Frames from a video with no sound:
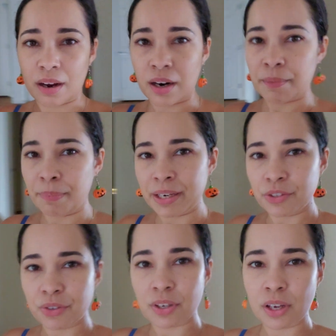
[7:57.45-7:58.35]
are
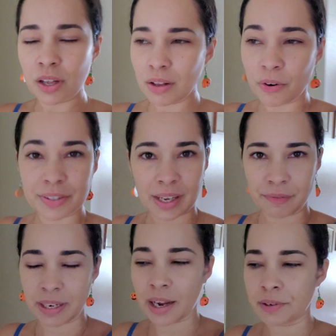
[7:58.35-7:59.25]
Benadryl or
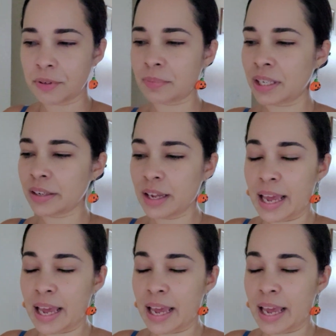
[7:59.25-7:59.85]
diphenhydramine